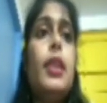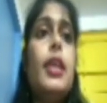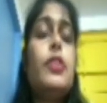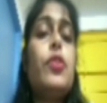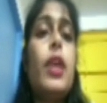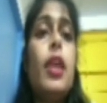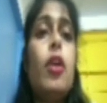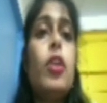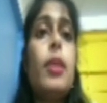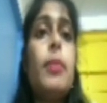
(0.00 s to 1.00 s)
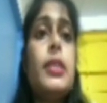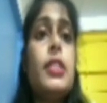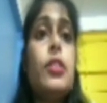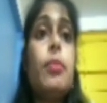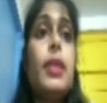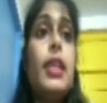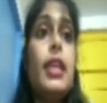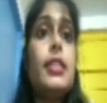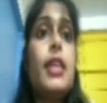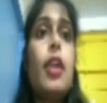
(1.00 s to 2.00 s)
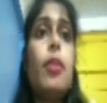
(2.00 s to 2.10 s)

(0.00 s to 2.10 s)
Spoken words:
That's why on the basis of the nature